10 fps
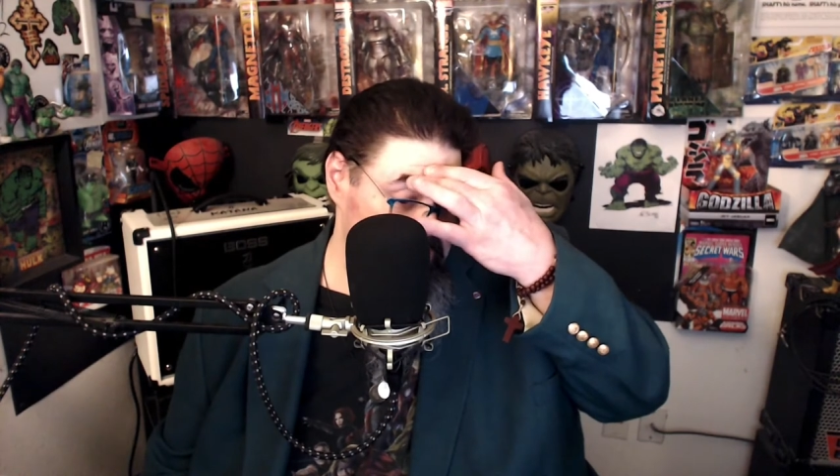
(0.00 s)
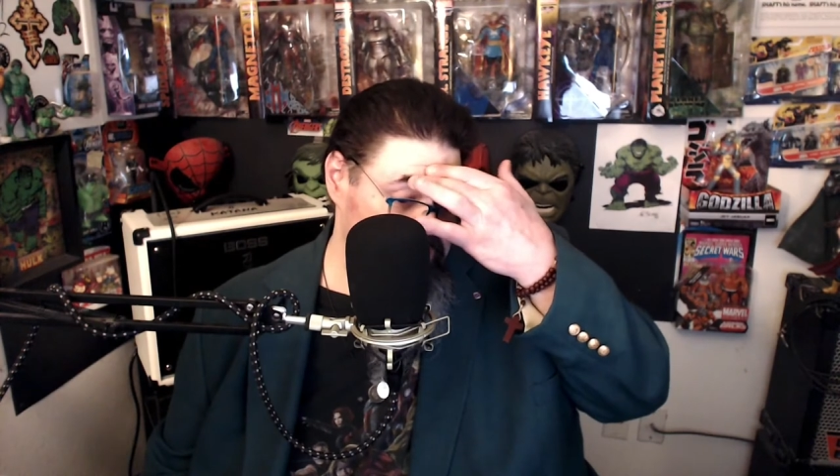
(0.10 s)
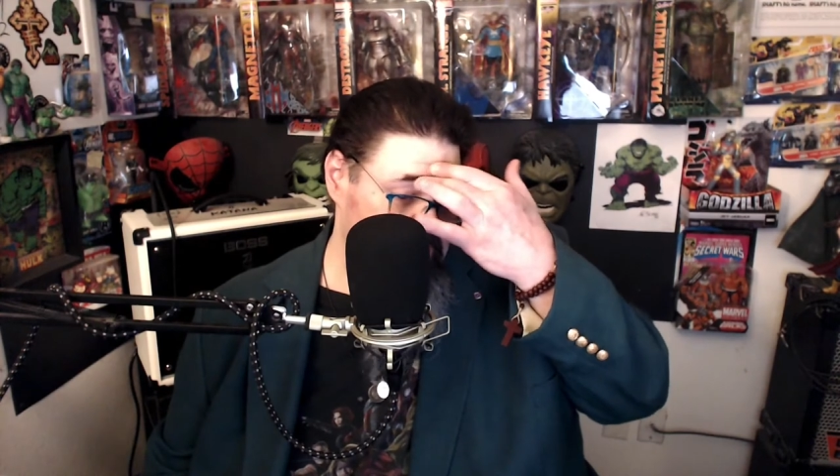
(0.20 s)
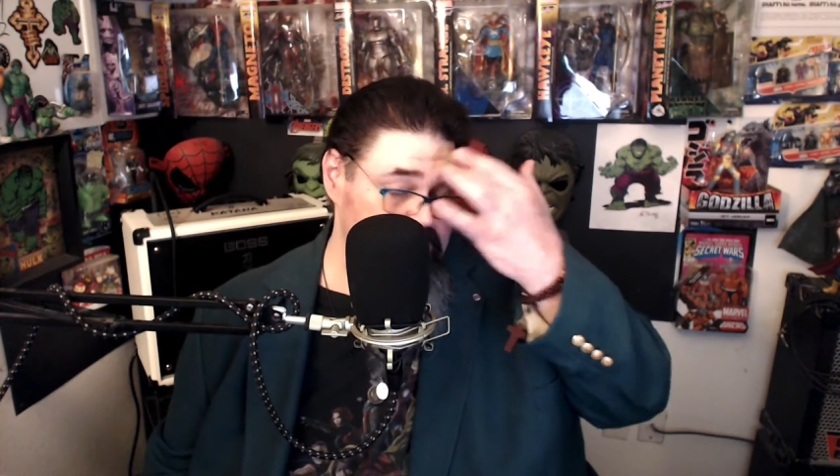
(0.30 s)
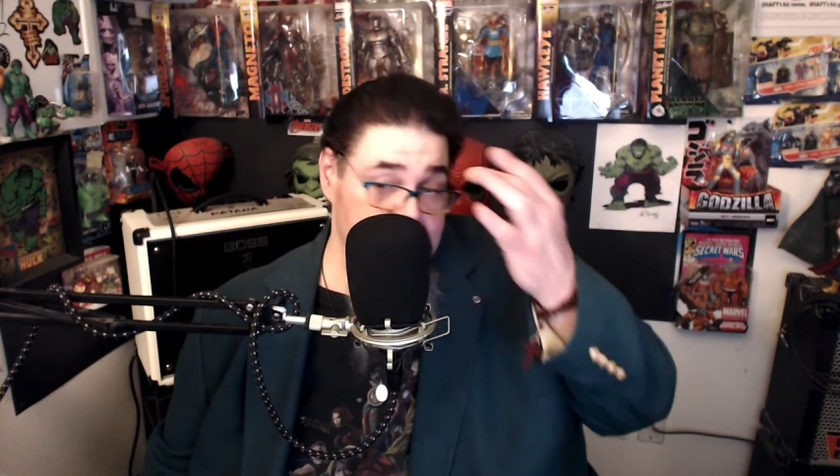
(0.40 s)

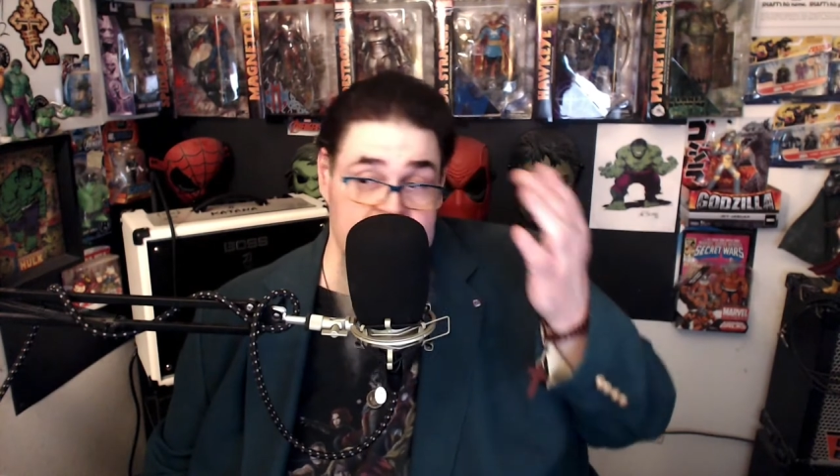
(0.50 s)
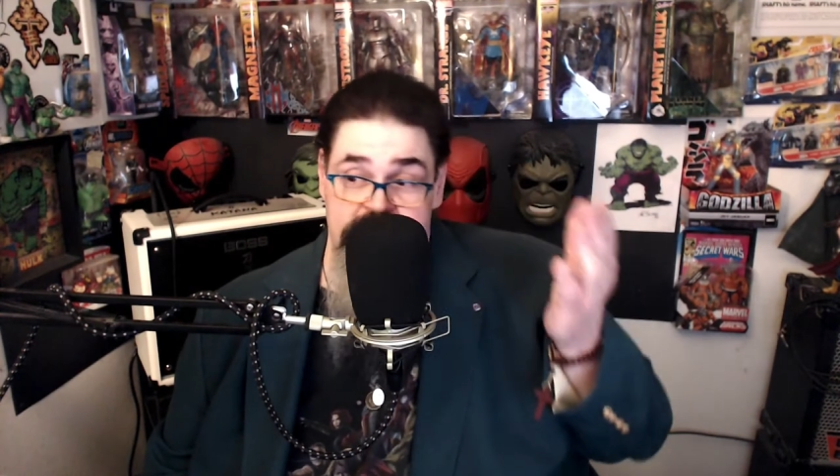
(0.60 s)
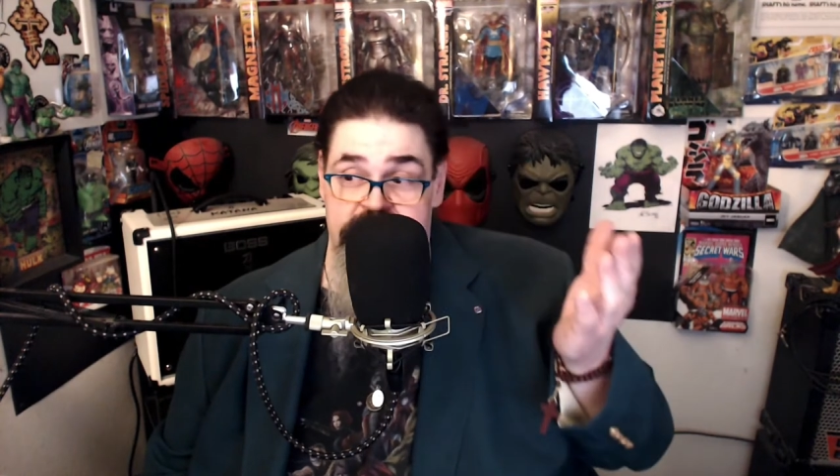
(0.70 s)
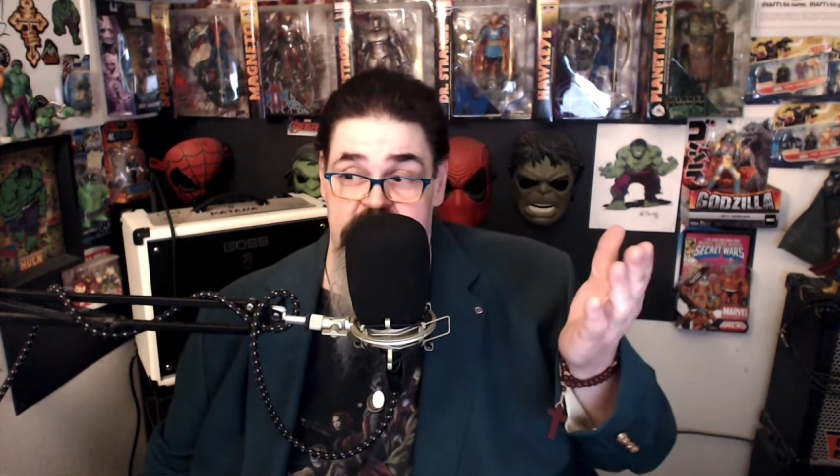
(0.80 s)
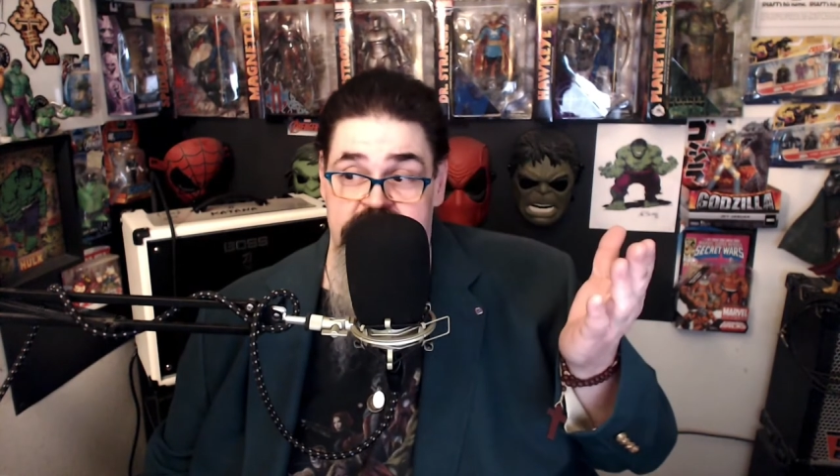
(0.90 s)
So I'll deal
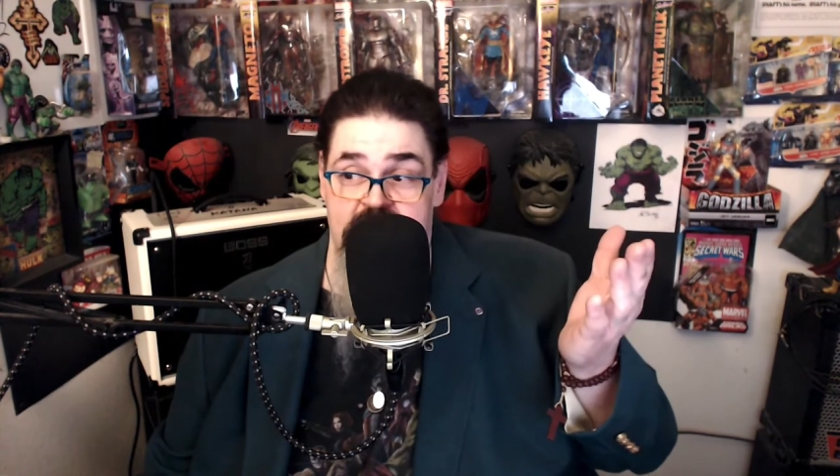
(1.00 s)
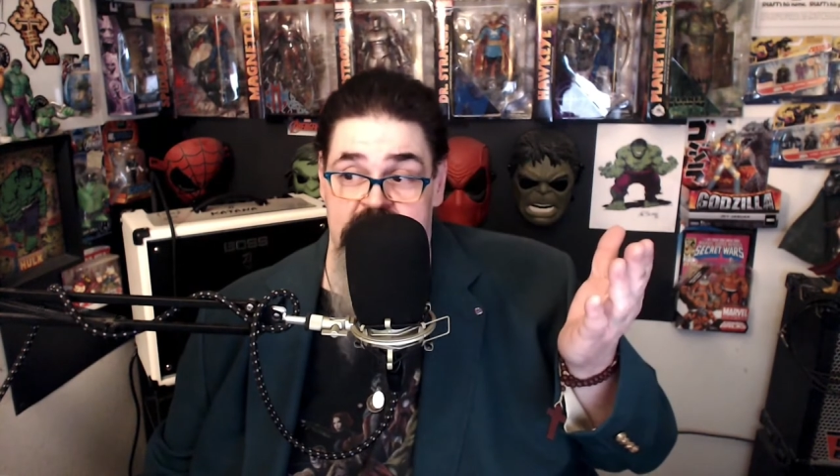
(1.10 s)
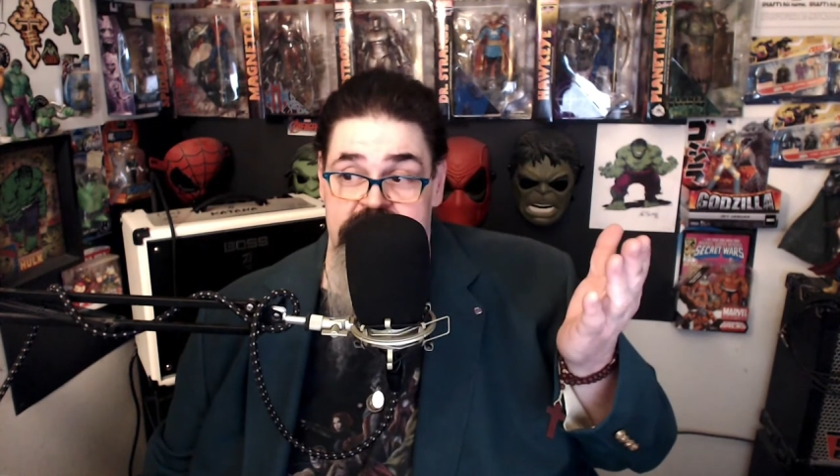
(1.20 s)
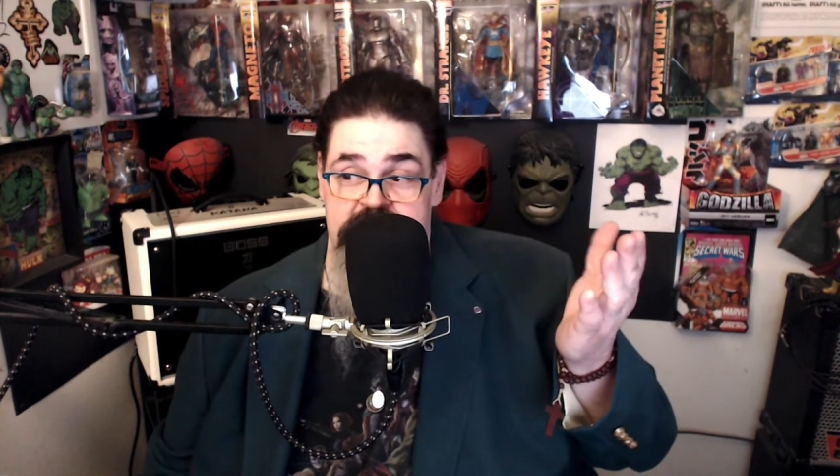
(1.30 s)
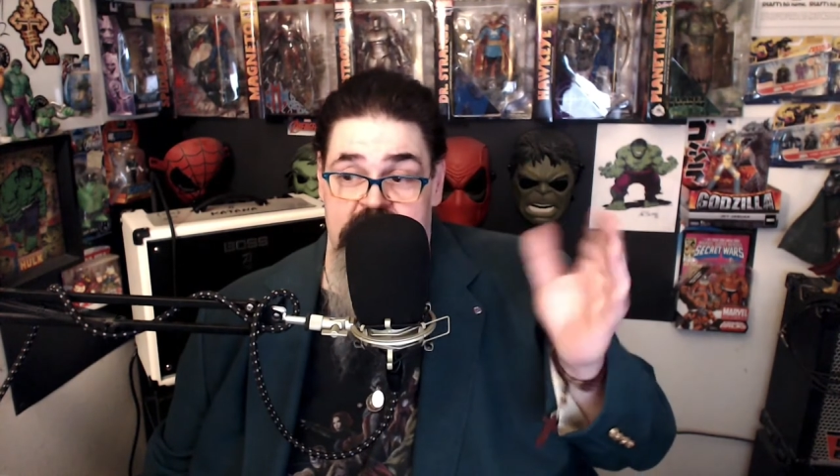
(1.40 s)
with the frustration.